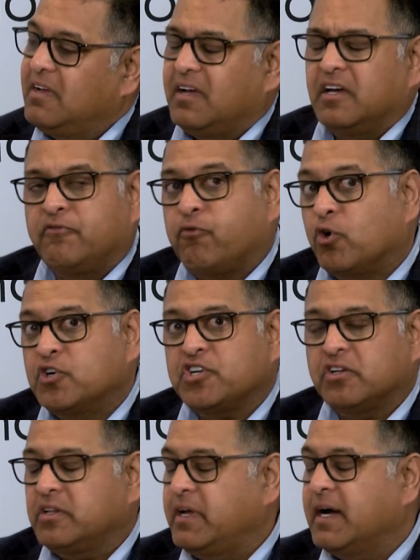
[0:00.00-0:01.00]
And
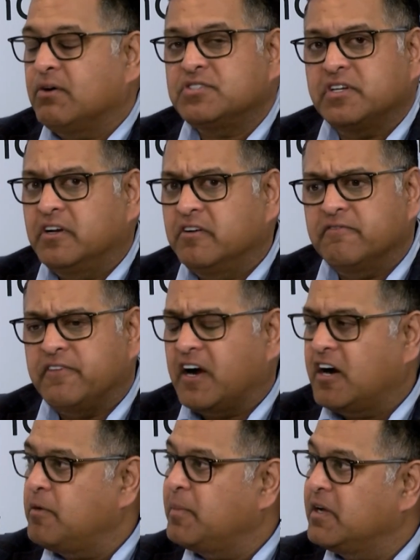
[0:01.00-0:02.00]
fortunately, I was in an
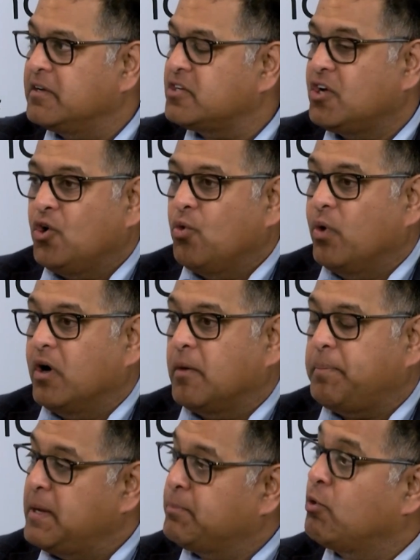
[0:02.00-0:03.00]
environment where
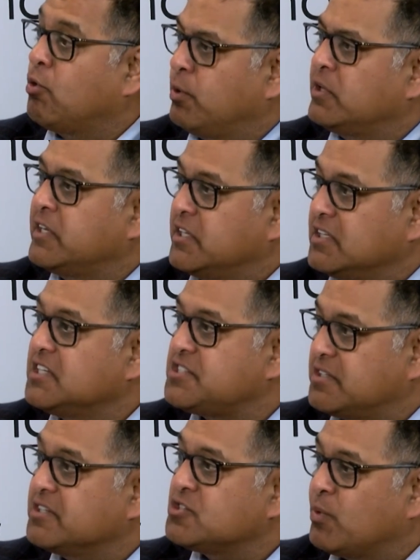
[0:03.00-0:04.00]
people were willing to
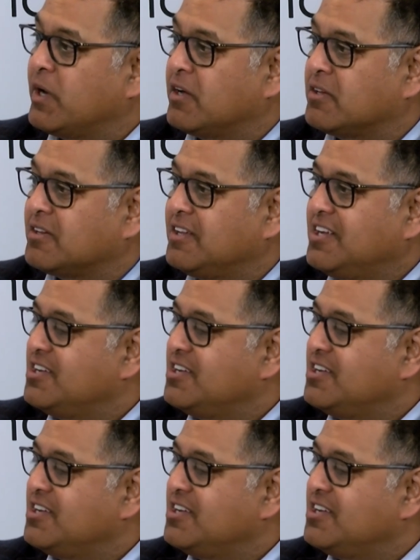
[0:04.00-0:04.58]
listen as well.